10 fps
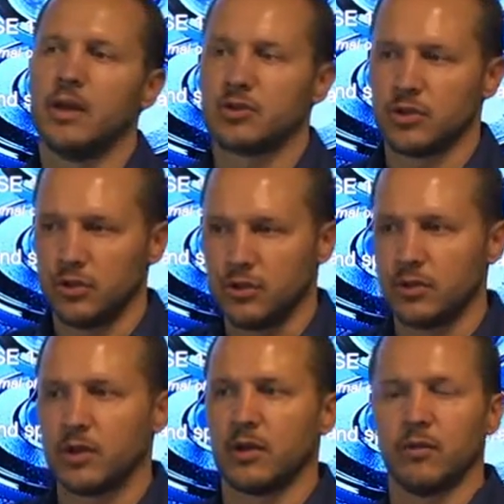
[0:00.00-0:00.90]
So you
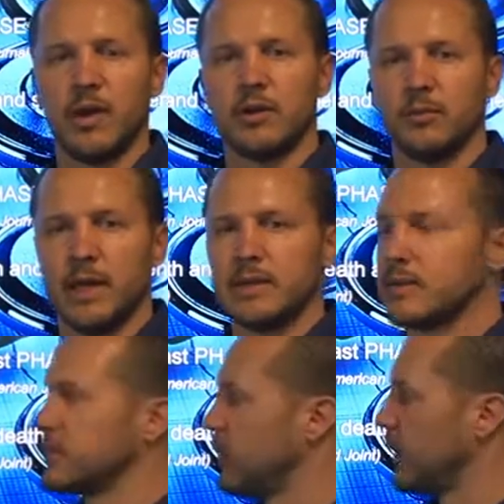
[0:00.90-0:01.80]
do it on a regular
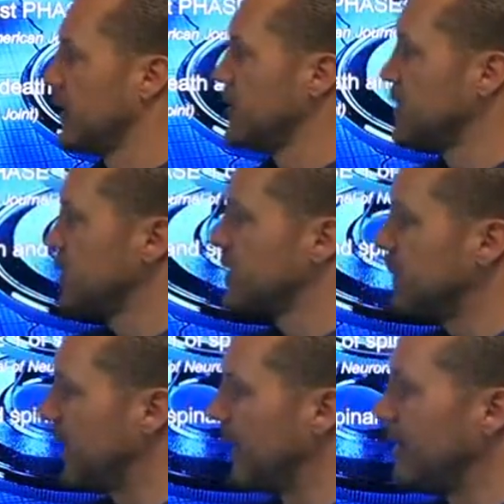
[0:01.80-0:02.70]
basis. But when it comes to your
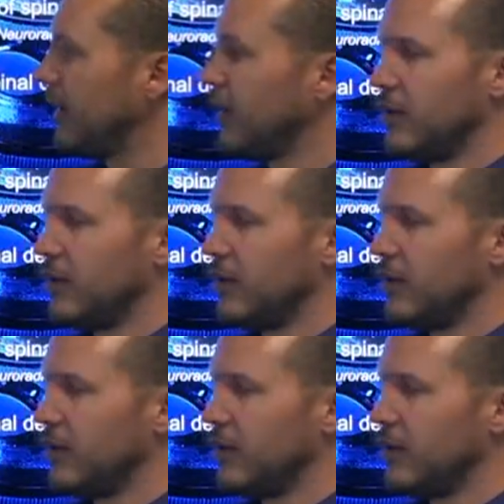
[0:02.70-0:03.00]
spine,